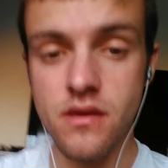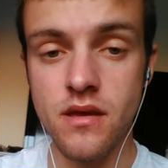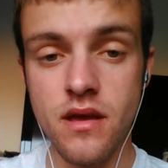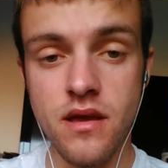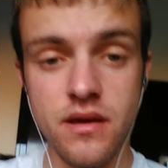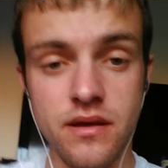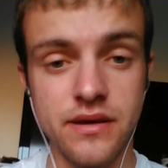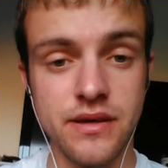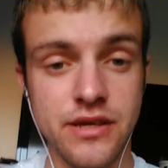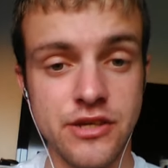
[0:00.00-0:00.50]

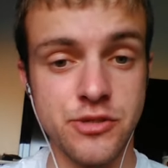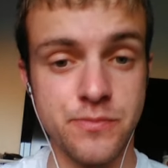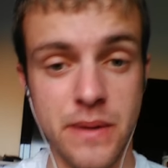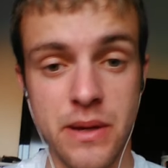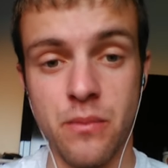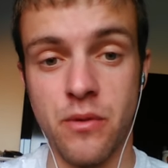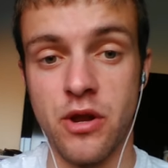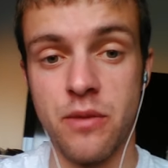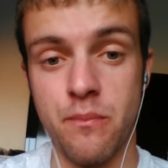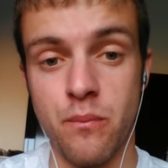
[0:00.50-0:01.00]
he's been one
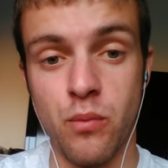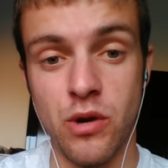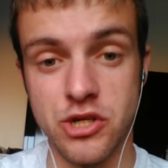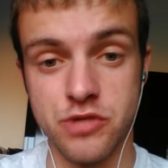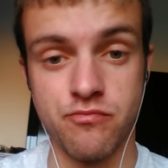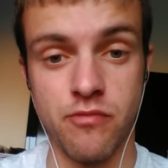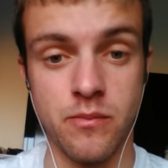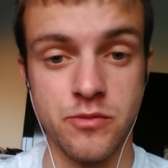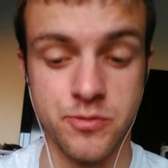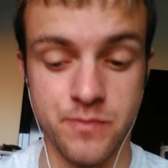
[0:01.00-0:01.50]
of West
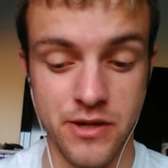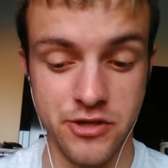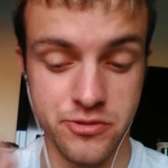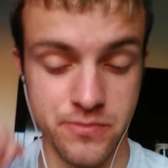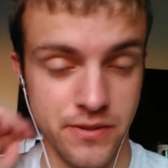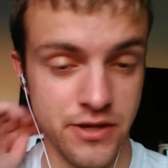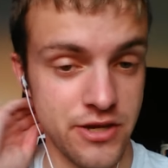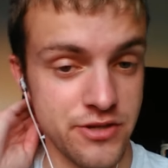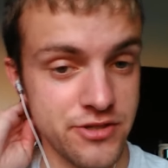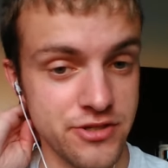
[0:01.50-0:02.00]
Brom's best
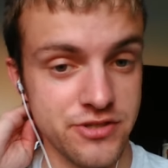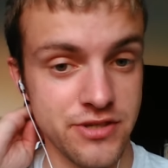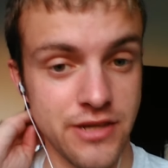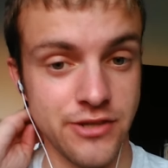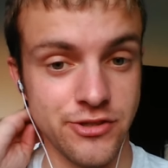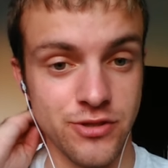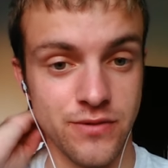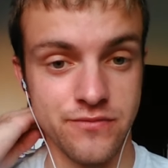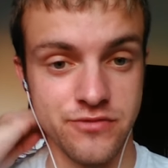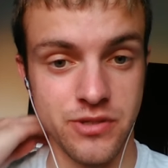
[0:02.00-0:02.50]
players this season.
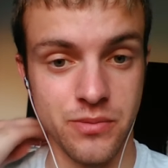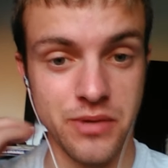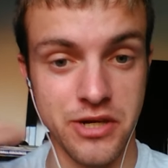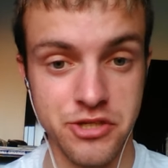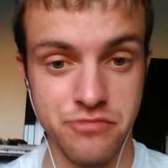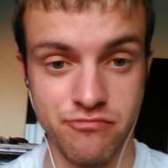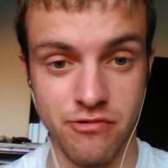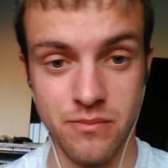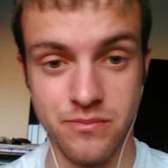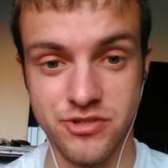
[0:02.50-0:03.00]
Obviously, West
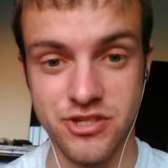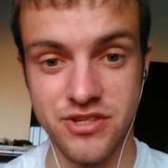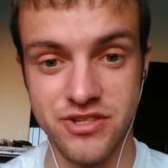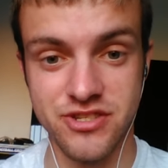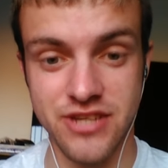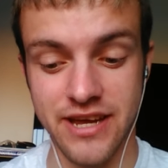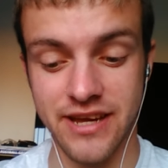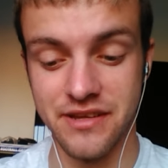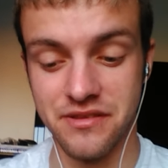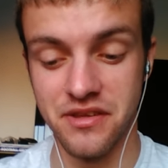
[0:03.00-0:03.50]
Brom sits
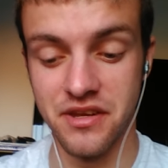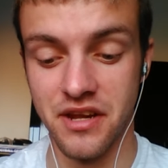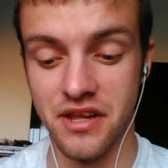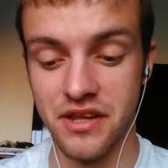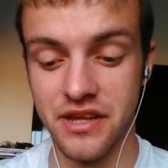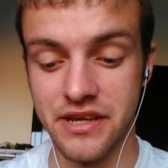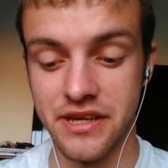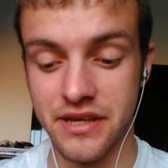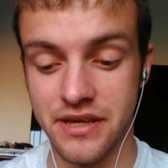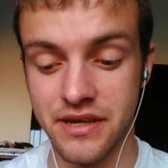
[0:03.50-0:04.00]
second in the
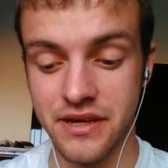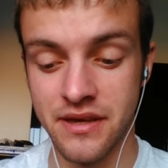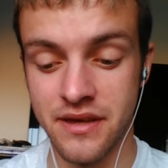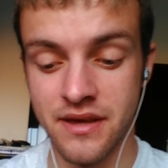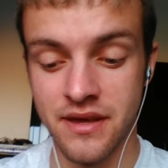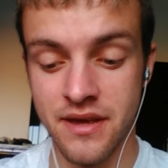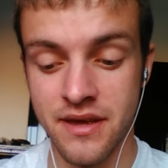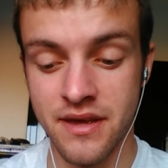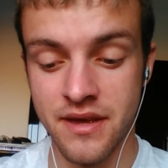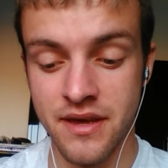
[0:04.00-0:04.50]
league.
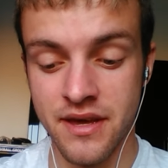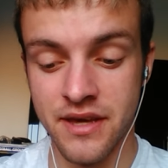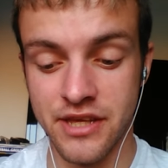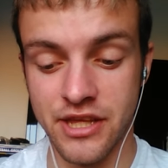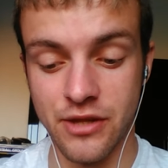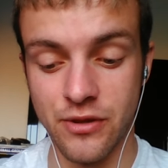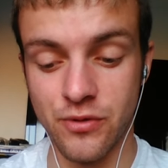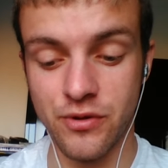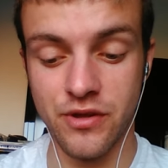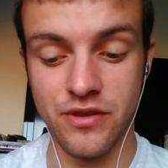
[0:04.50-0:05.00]
You
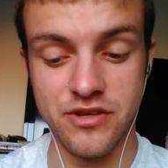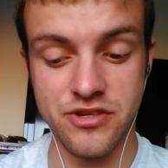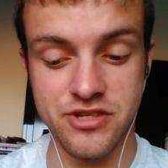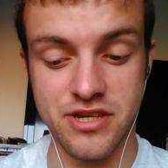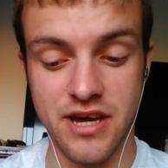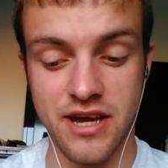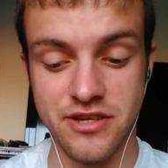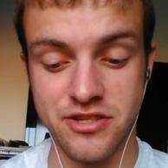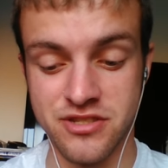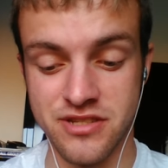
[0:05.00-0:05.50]
look at this
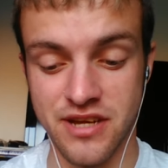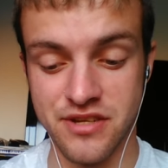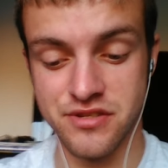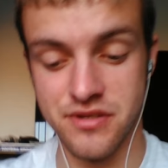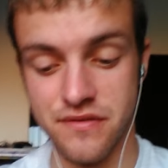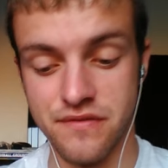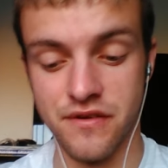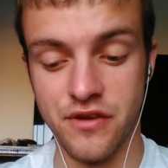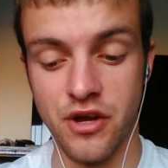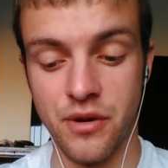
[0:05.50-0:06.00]
guy's stats are
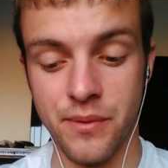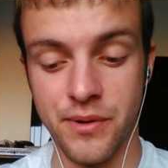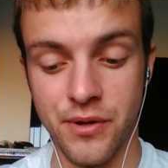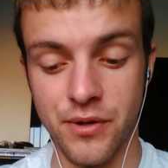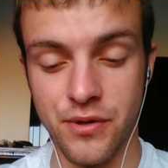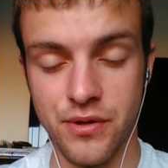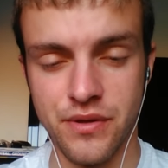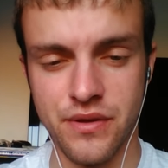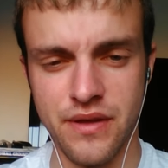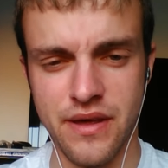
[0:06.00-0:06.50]
phenomenal.
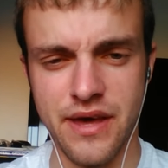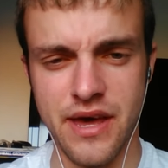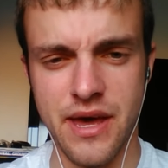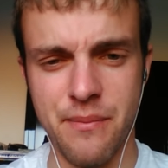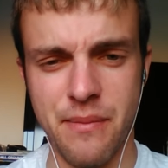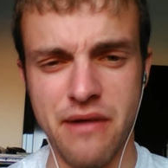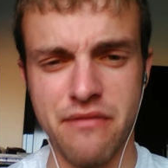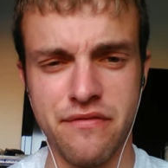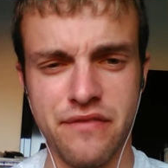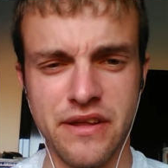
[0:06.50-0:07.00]
Um, I
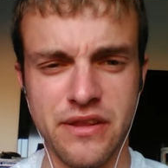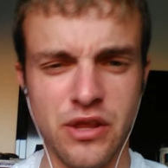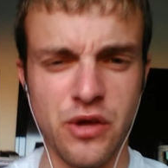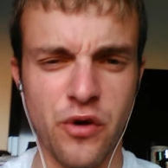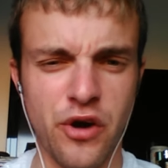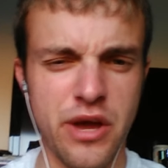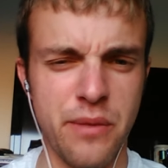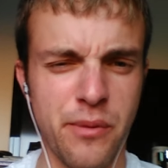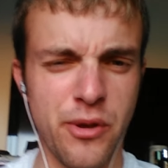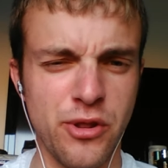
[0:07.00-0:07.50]
think they got
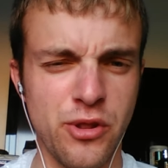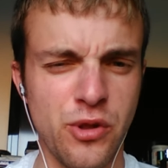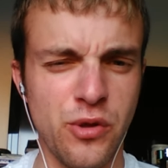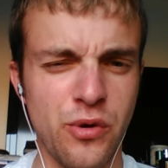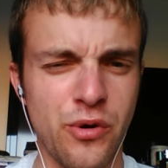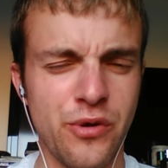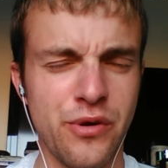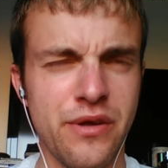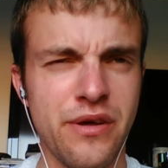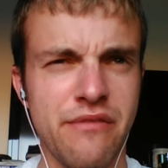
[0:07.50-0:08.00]
him on
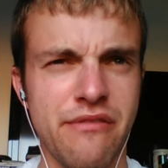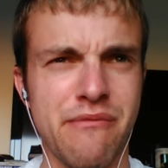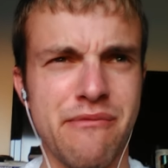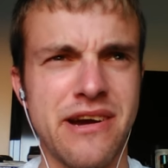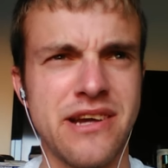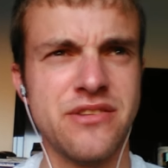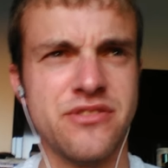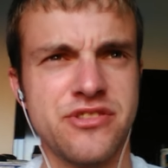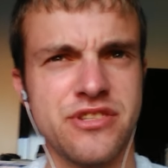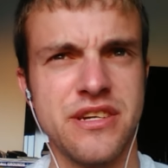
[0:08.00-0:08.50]
loan, if I'm right in
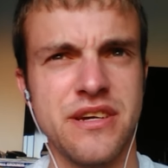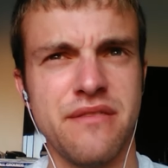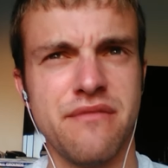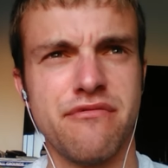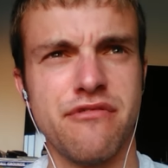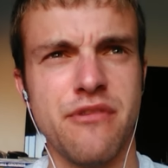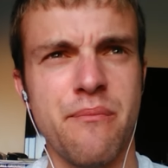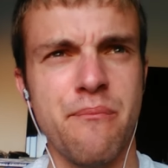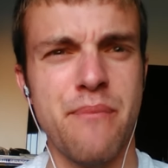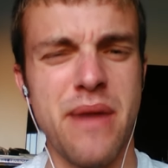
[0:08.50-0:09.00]
saying,
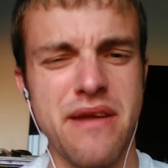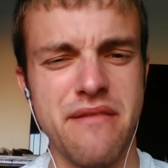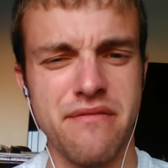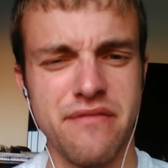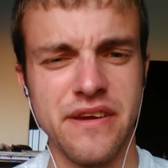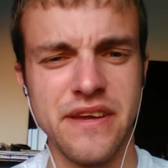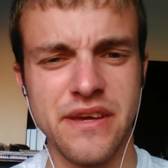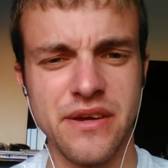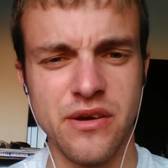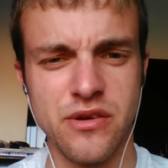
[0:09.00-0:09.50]
from
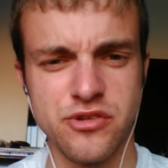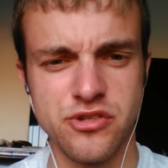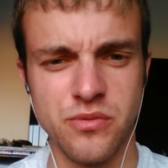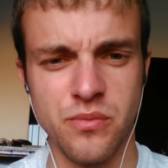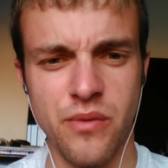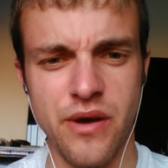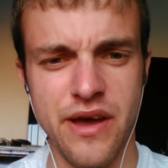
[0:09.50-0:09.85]
Benfica or somewhere,